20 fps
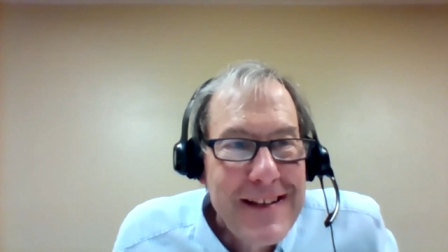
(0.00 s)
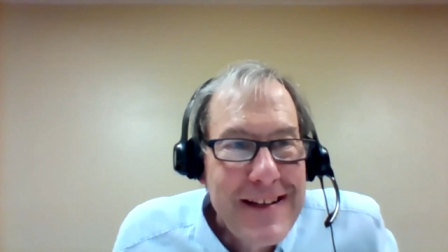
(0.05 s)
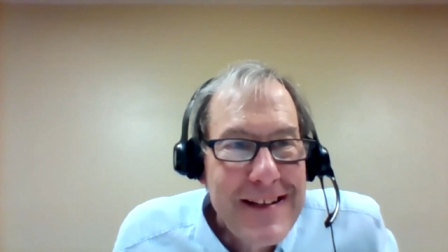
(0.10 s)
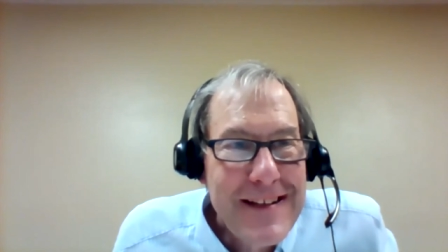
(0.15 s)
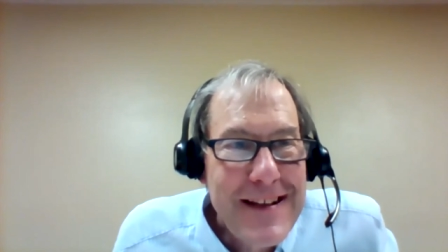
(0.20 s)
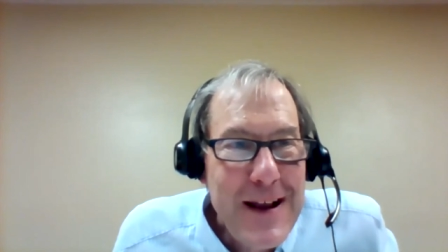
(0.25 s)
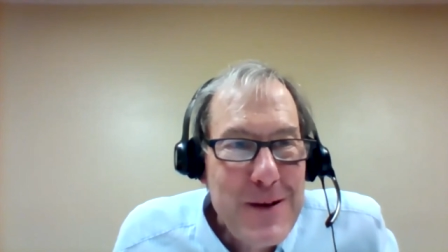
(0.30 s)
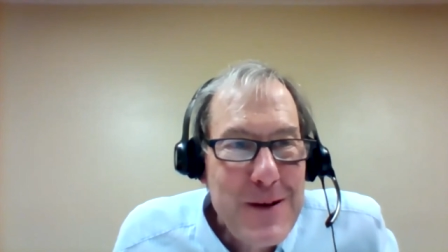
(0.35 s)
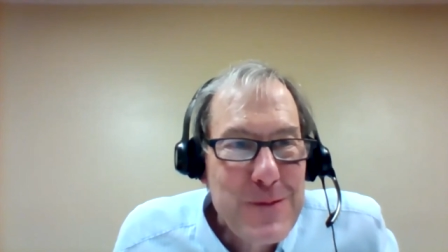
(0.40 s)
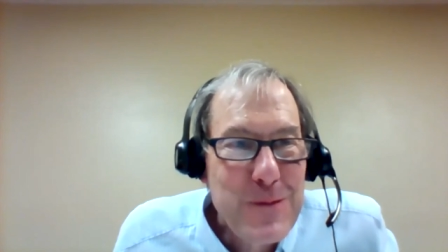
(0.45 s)

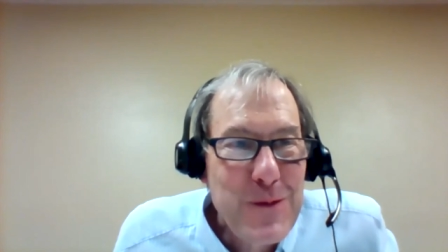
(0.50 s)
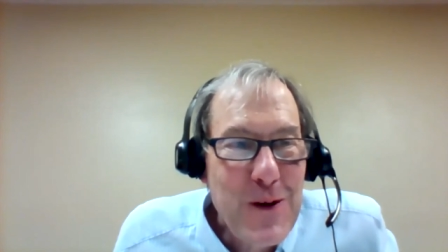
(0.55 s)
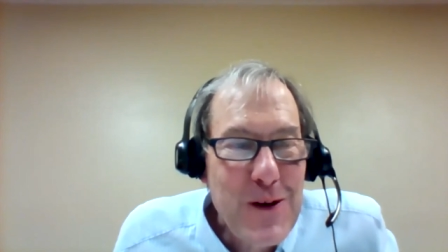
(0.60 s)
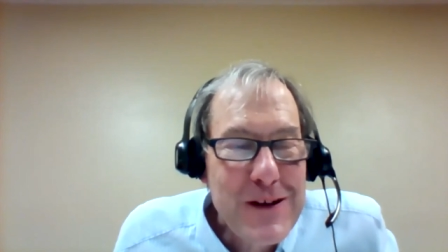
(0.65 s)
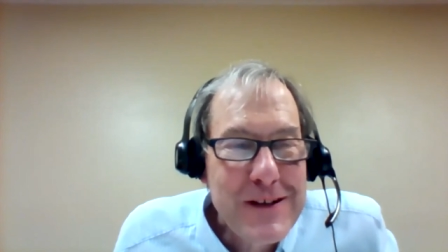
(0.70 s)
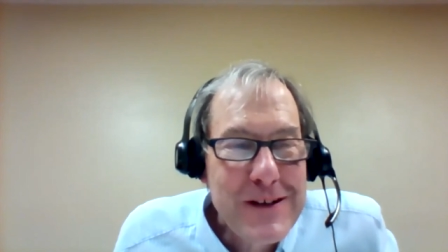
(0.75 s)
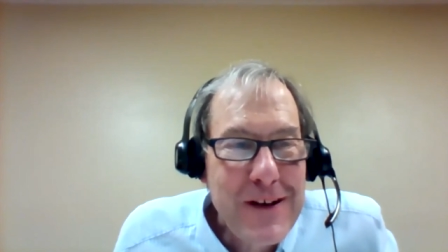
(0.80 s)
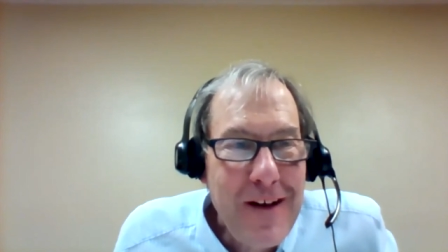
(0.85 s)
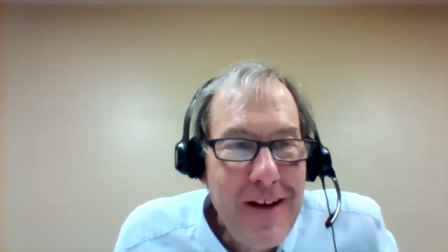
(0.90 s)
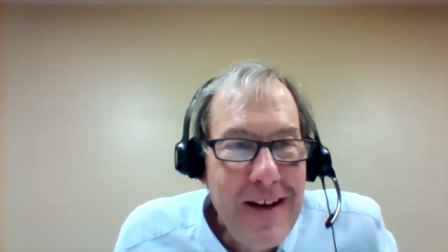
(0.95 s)
that fun
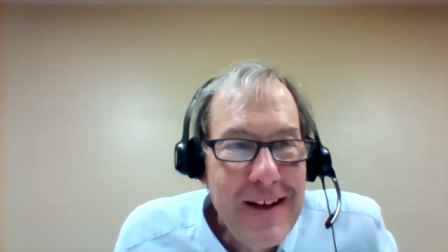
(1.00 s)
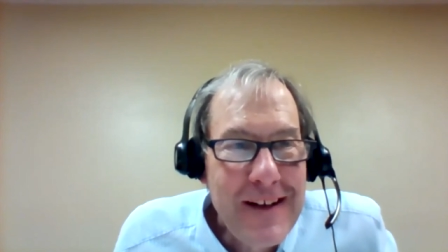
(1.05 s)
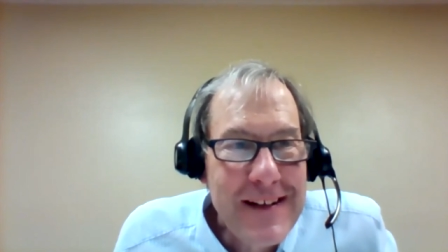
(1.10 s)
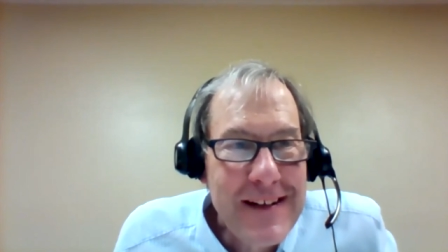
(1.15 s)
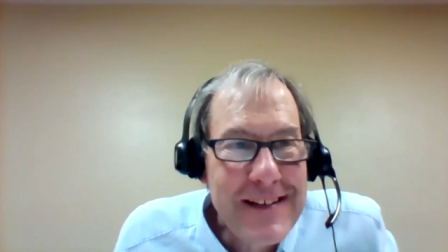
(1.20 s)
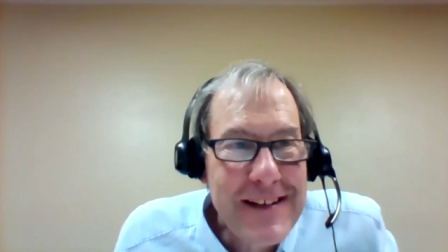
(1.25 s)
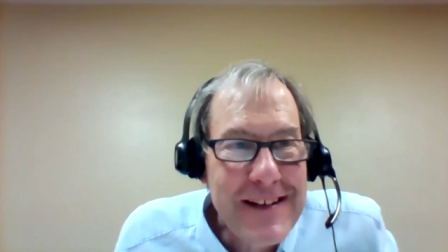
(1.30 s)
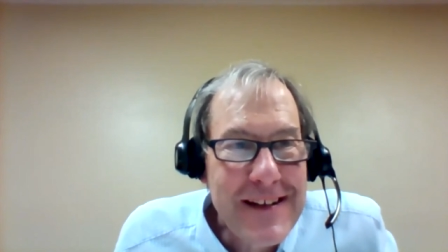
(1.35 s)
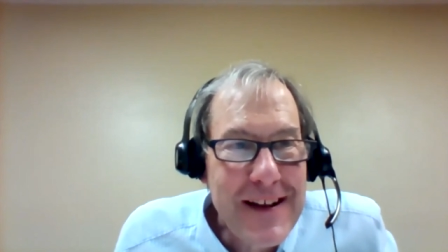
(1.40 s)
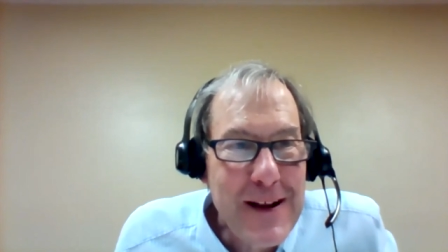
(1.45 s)
talk at
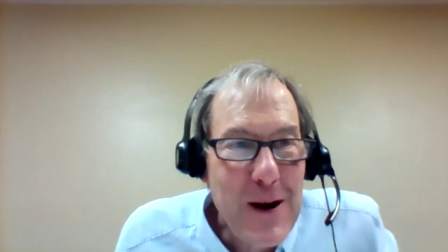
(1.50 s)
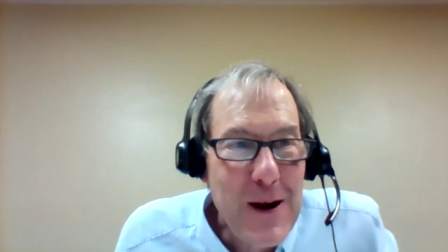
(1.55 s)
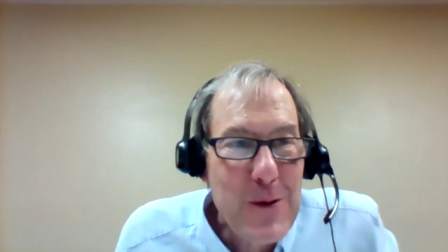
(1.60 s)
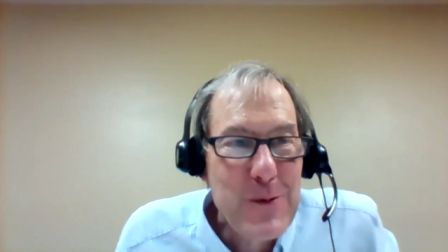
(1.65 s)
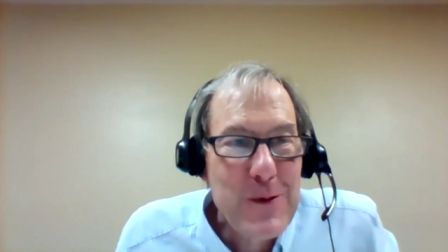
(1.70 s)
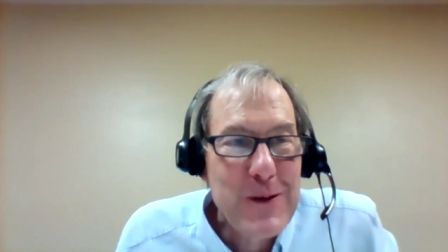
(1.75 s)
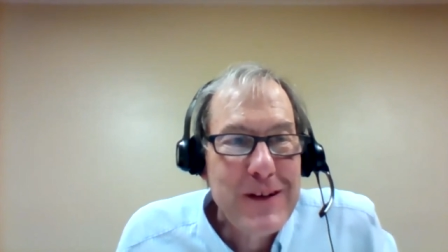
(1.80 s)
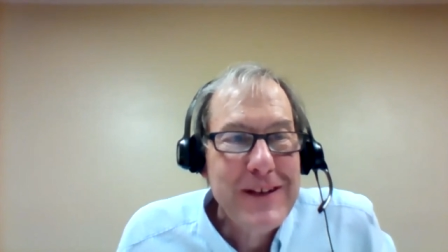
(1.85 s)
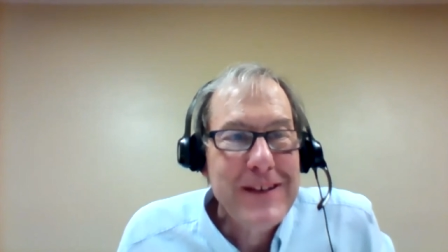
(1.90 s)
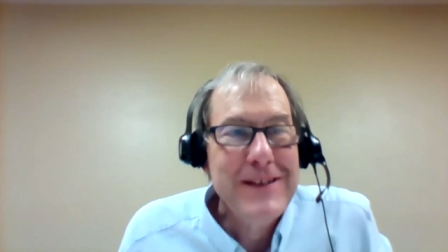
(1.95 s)
the end. I
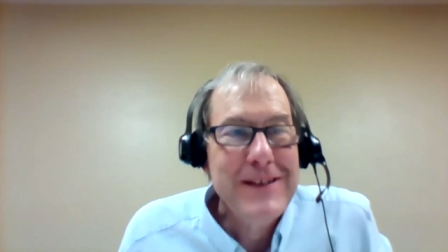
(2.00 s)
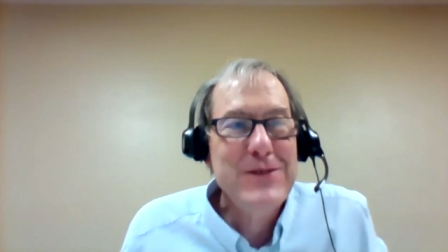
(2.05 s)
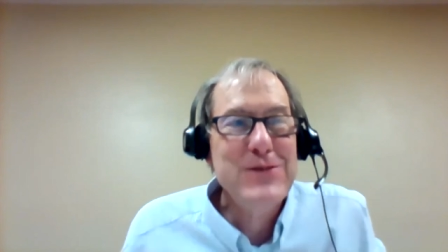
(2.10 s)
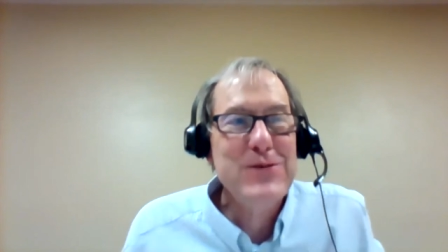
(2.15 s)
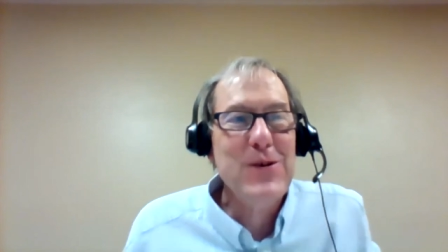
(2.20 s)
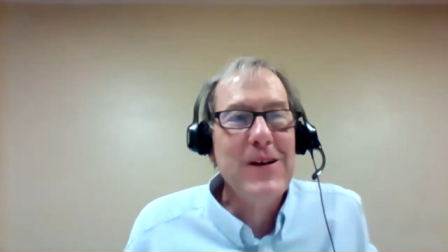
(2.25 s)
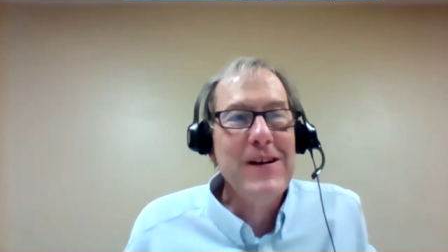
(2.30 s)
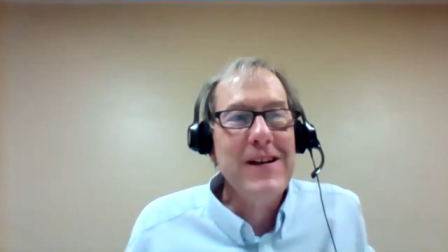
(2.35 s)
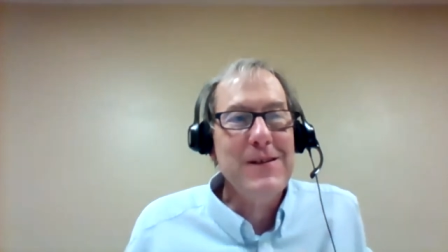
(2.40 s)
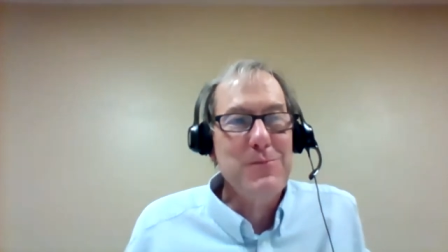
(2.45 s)
really
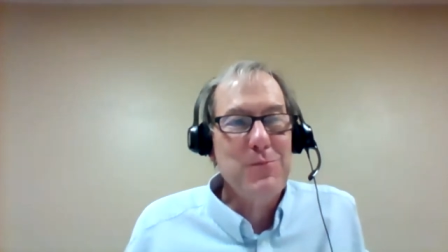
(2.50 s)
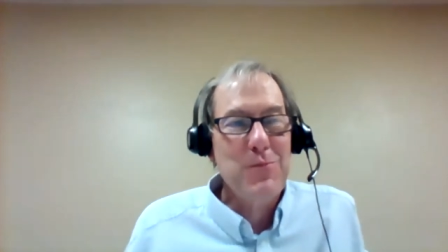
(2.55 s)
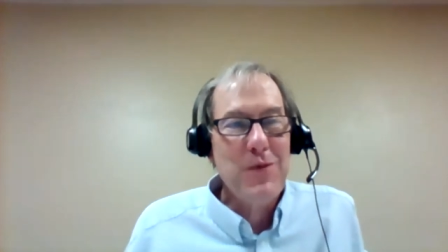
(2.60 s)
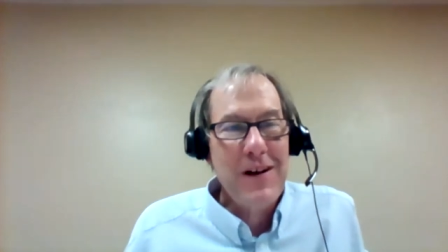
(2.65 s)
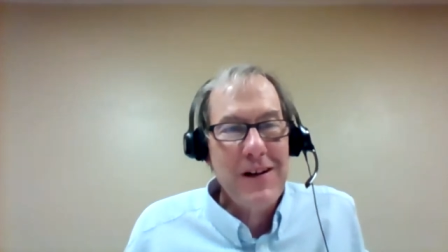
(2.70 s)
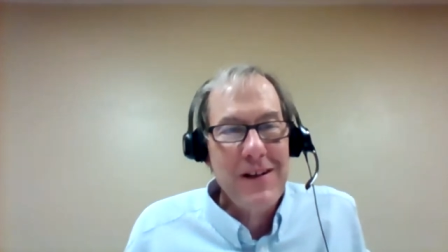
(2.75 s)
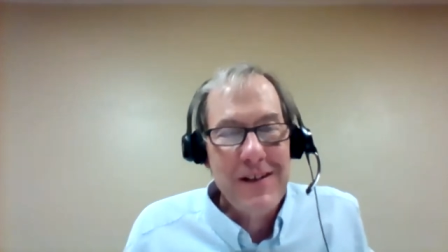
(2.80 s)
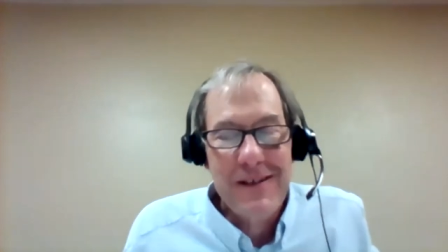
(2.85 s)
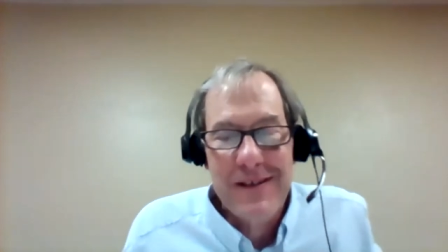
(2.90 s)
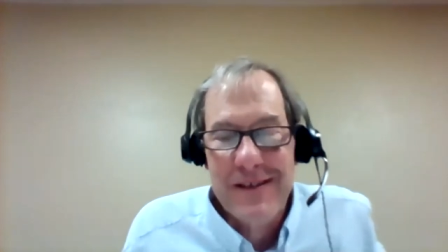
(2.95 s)
enjoyed it. it brought
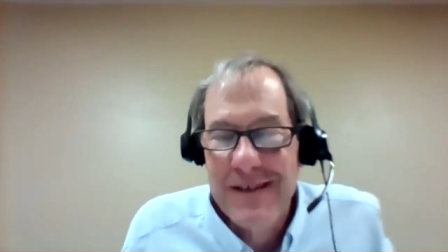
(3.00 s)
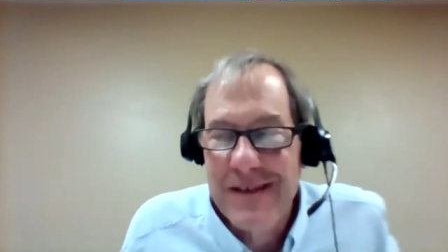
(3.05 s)
a